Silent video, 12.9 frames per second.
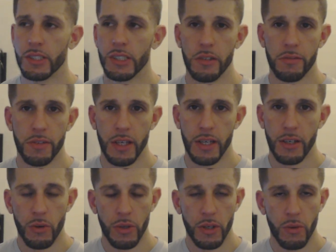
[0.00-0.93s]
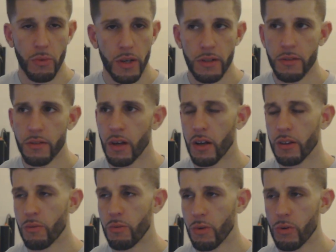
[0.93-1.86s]
See if they go get a win
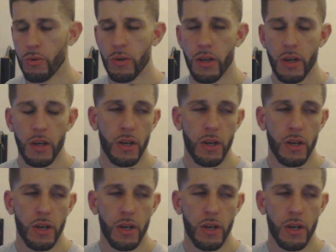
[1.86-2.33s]
on the road,